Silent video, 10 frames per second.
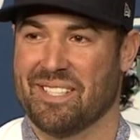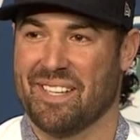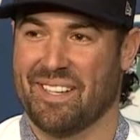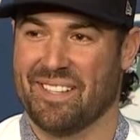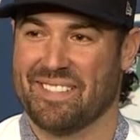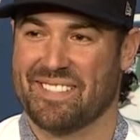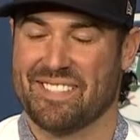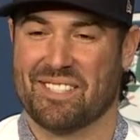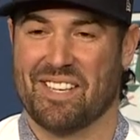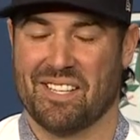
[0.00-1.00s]
Uh,
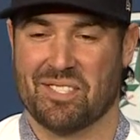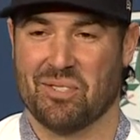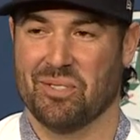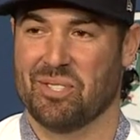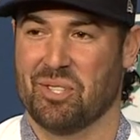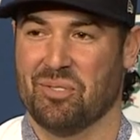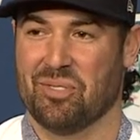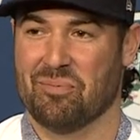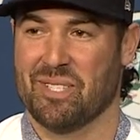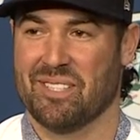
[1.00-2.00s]
it kind of stole the show
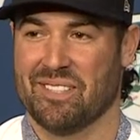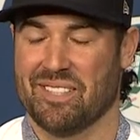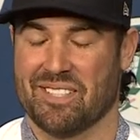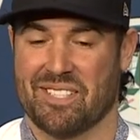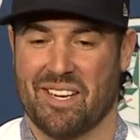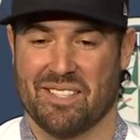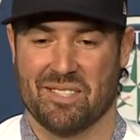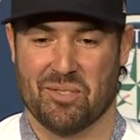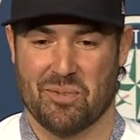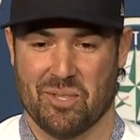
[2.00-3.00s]
from me on the Cy
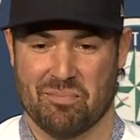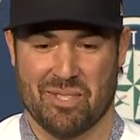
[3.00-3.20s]
Young Award,